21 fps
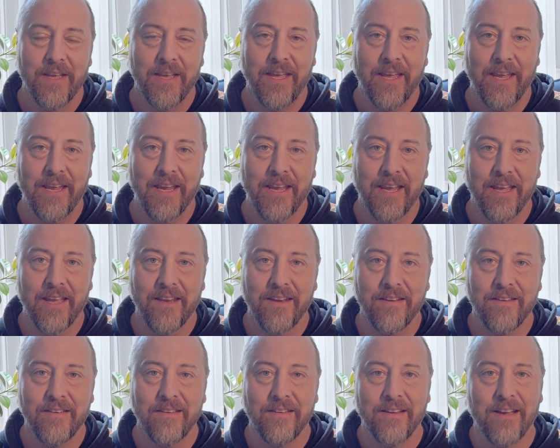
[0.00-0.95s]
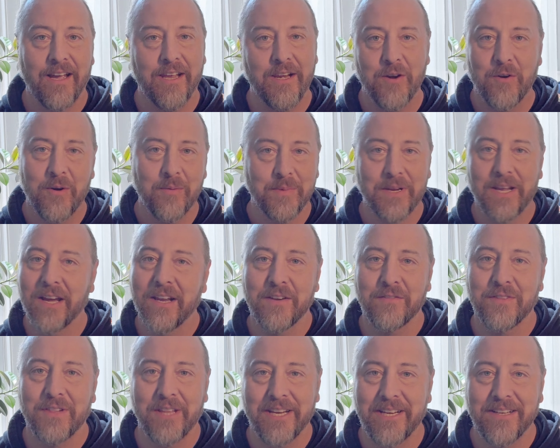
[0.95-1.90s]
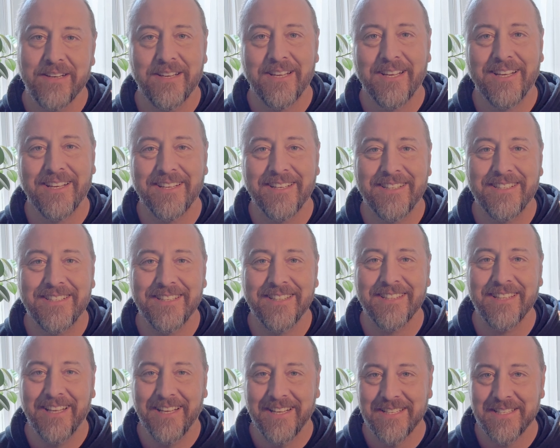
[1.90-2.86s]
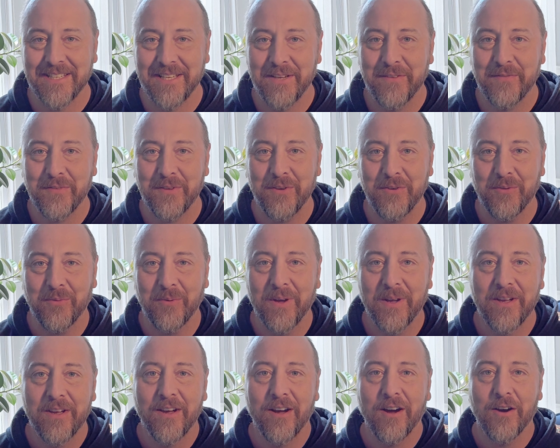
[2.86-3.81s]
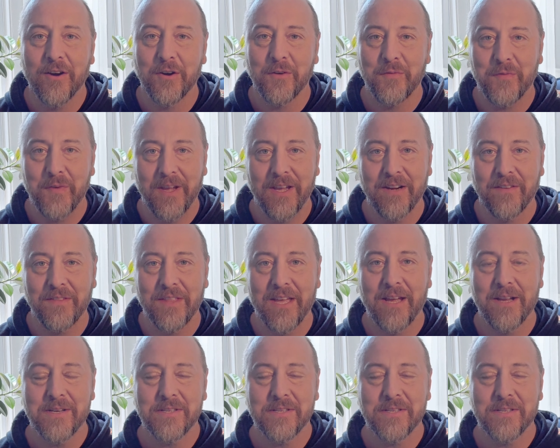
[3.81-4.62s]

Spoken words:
and I know I'm kind of late to things if you are a fan of that